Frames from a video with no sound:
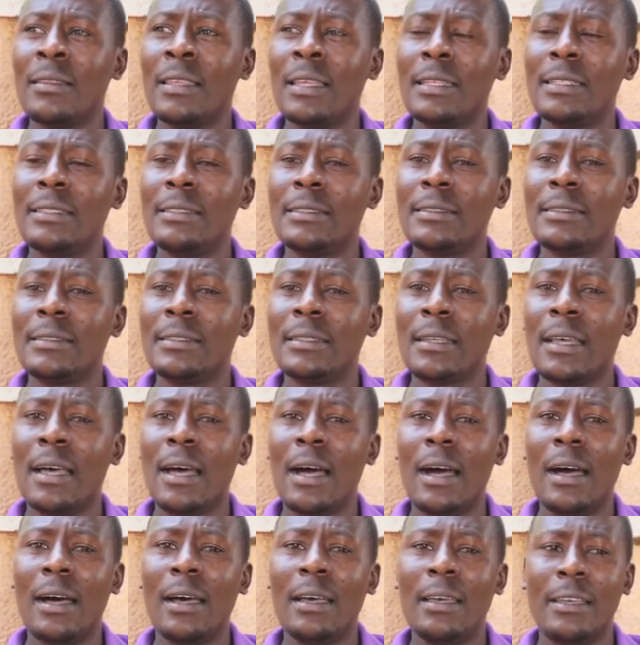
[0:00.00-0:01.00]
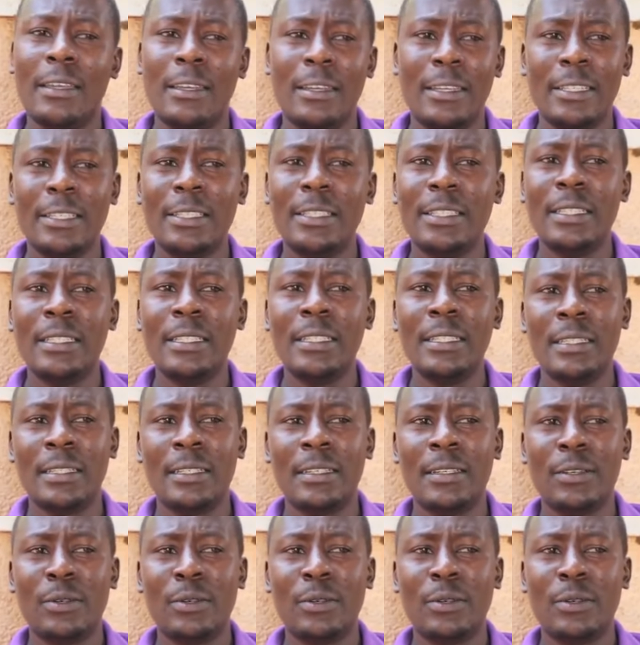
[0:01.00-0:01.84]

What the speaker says: is a lady